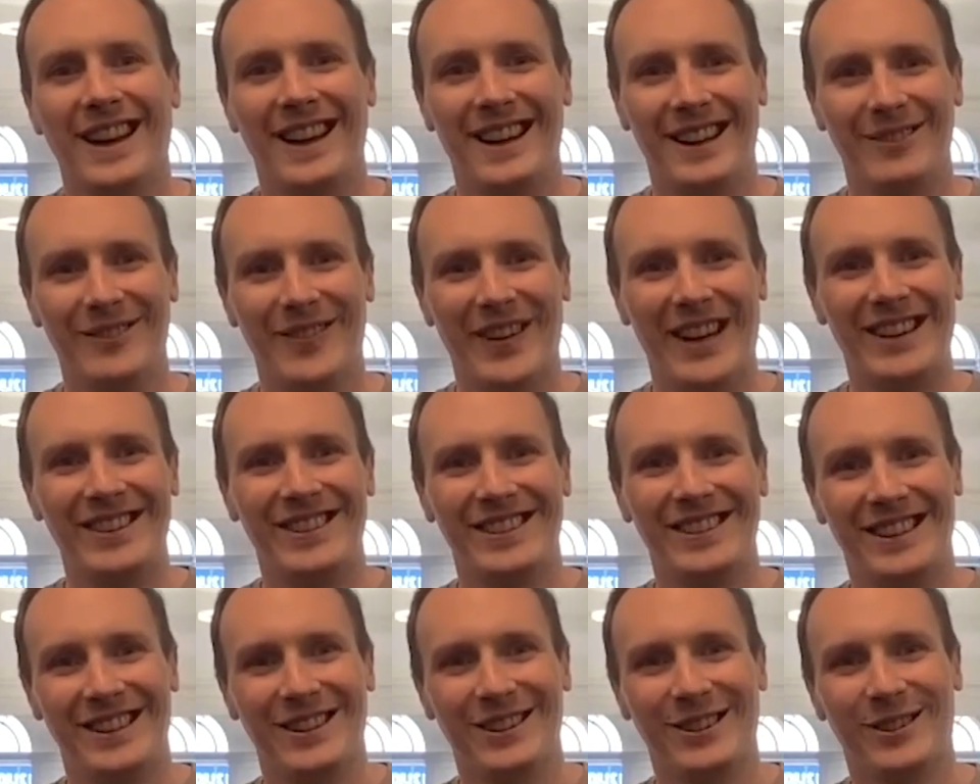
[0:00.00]
and it
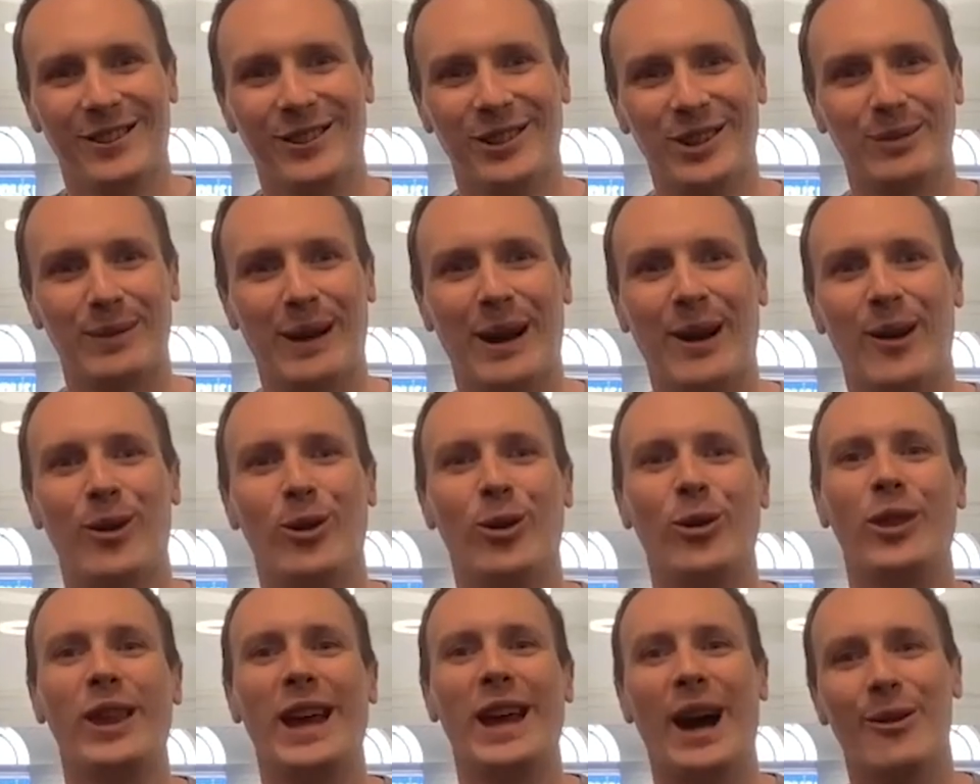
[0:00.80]
basically talks about
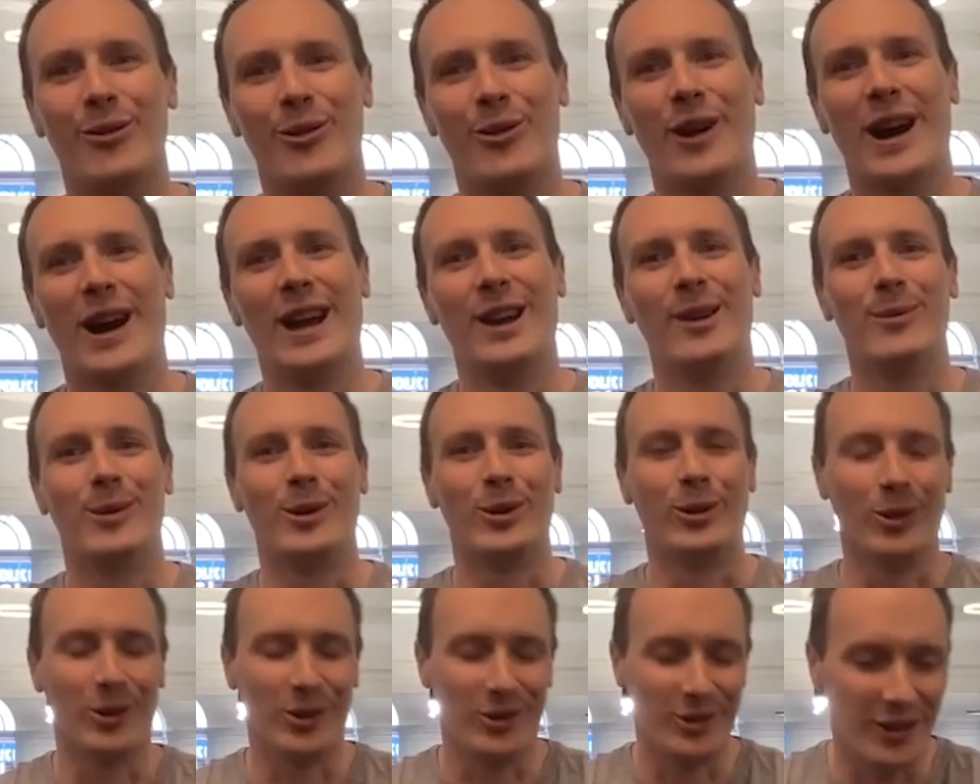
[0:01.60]
all the other
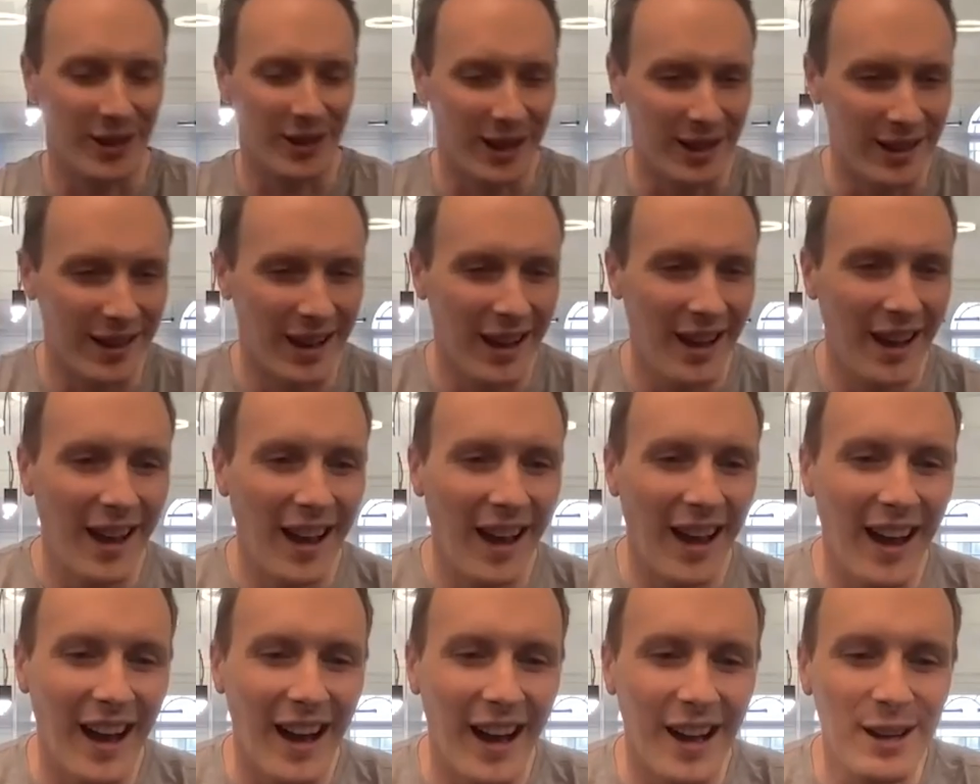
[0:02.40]
animals right
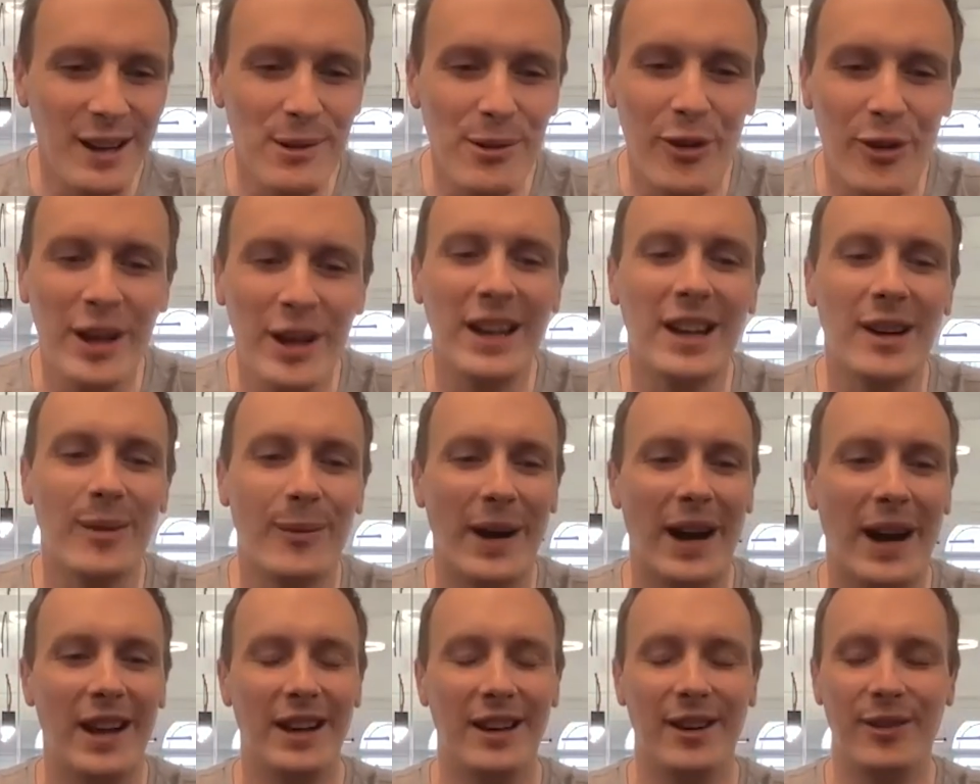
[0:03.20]
and you think
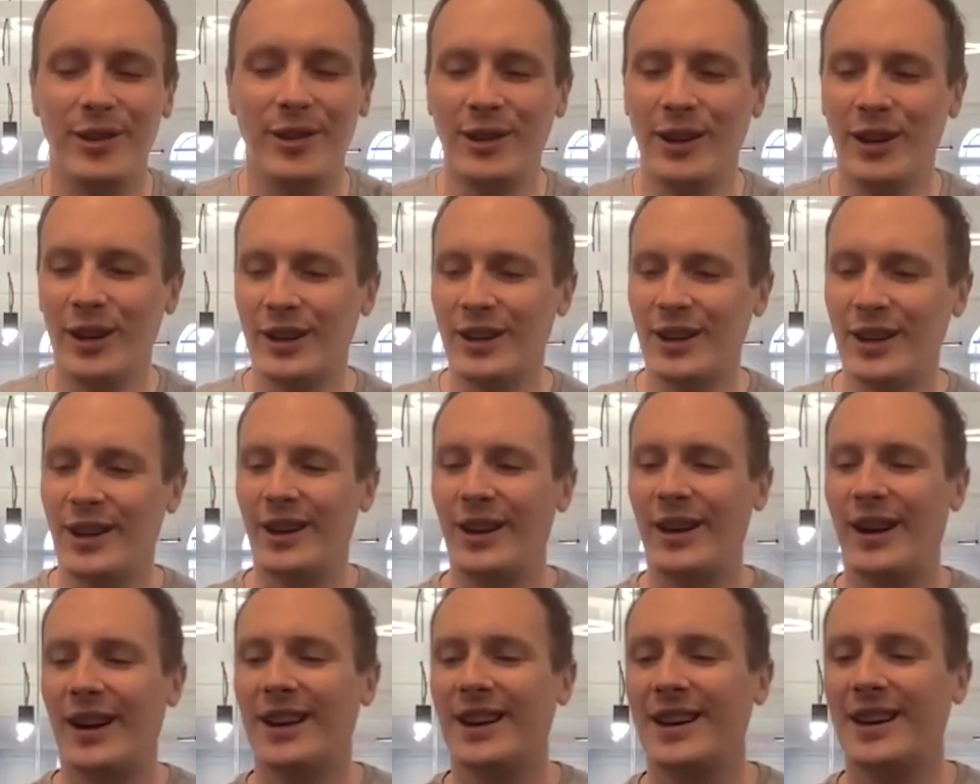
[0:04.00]
about it if you look
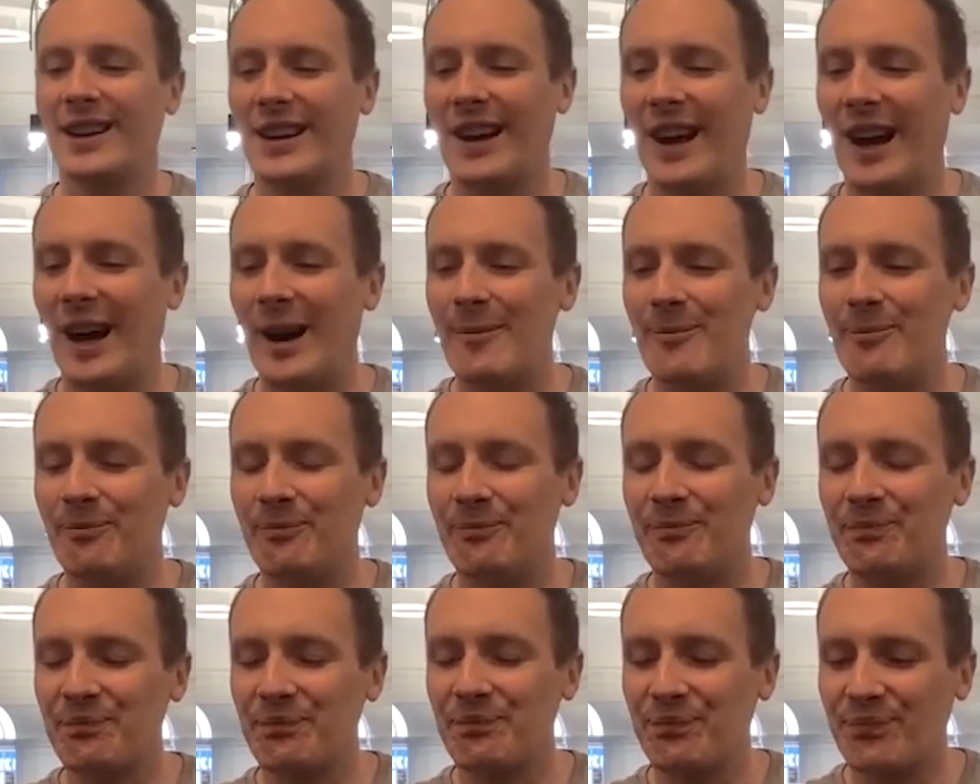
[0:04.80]
at like
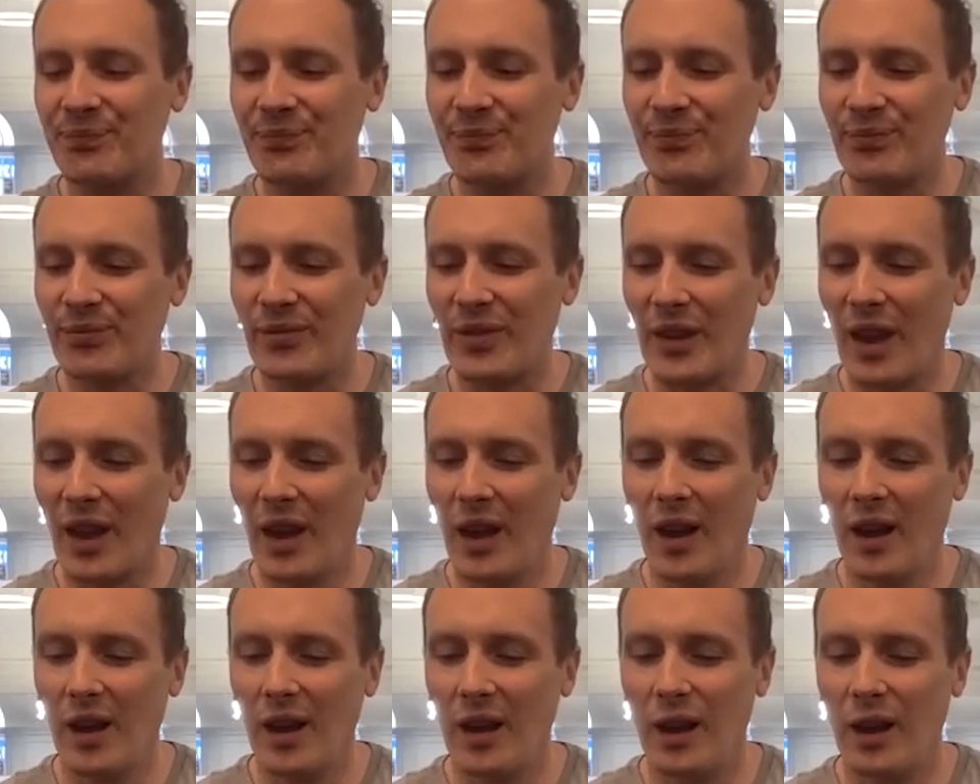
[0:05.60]
um
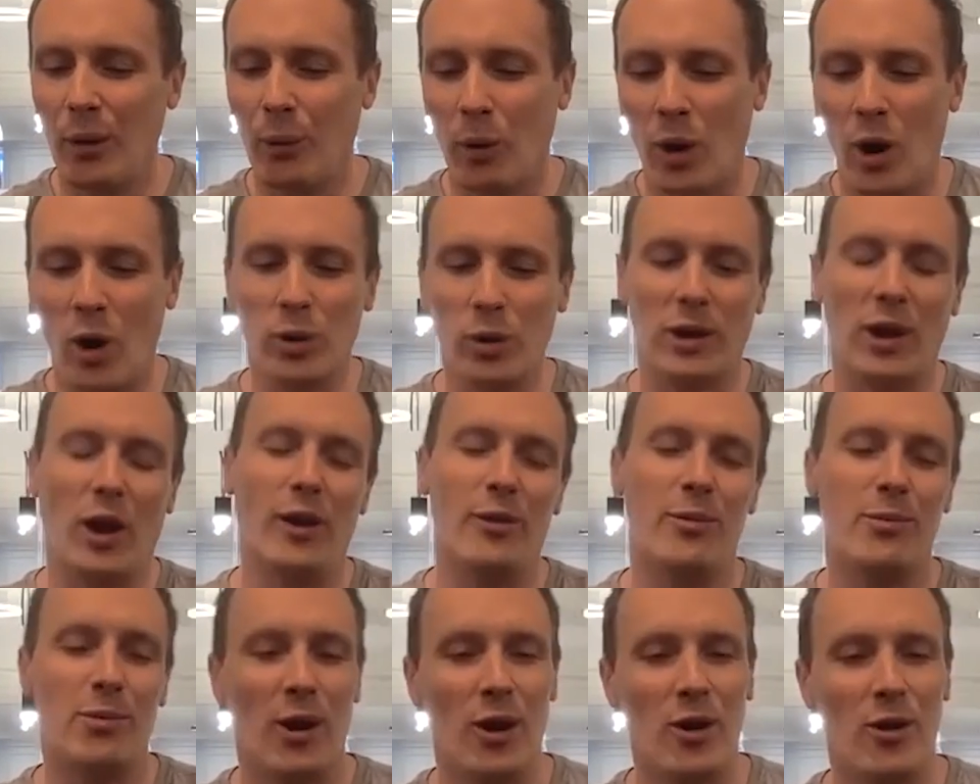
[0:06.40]
the
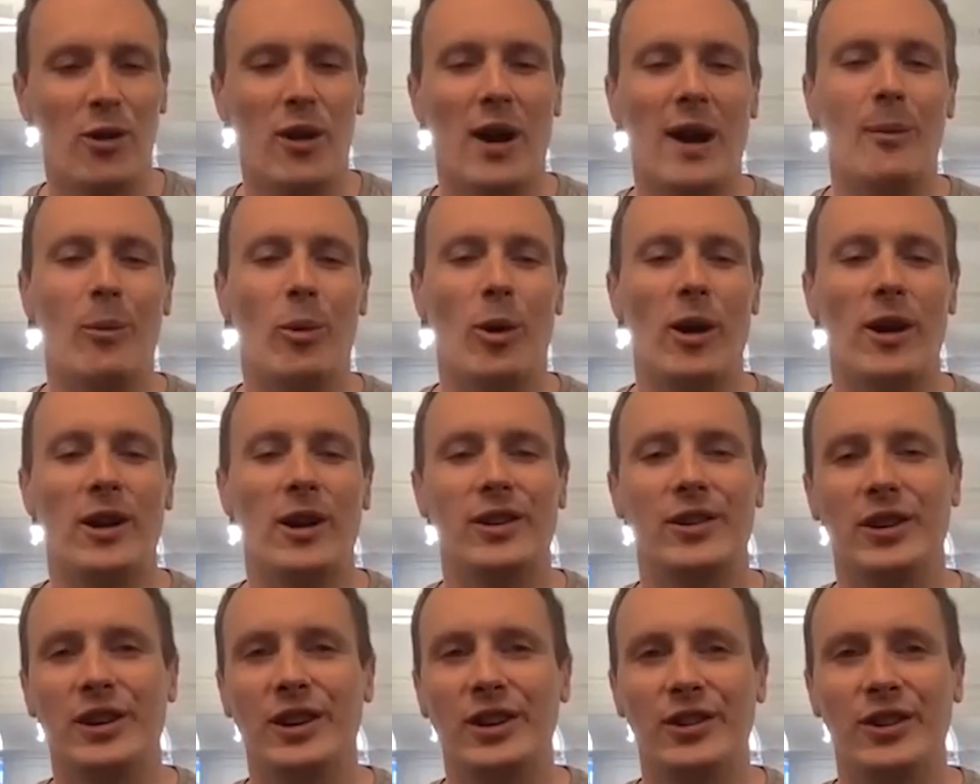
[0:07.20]
wildlife program where
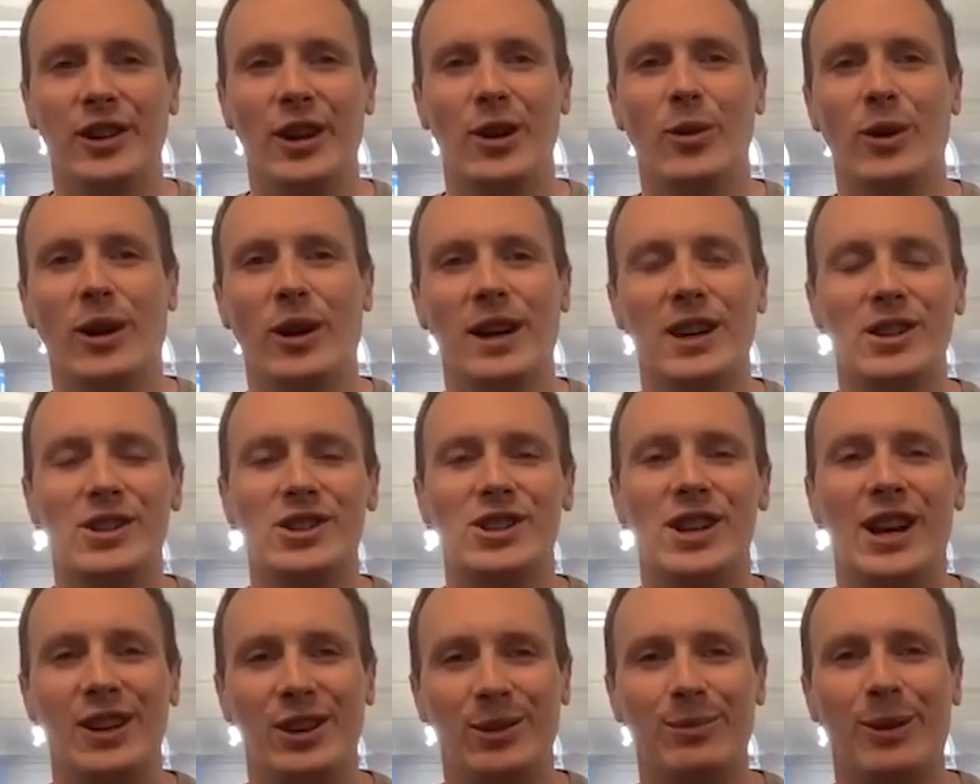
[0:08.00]
there's a gazelle getting
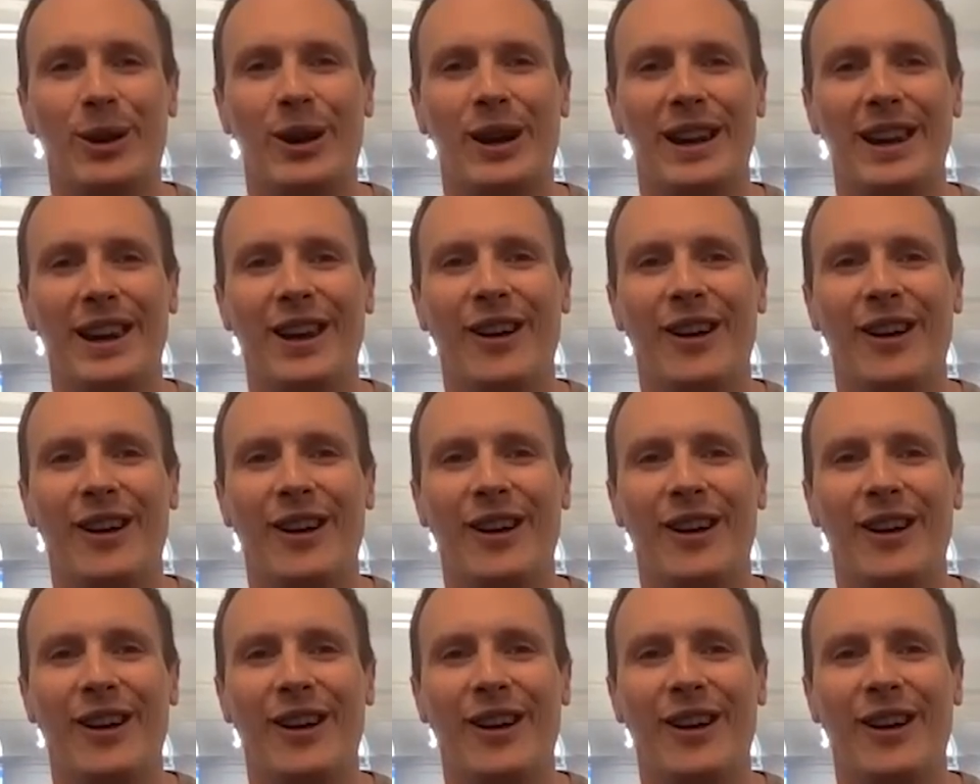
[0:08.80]
chased by a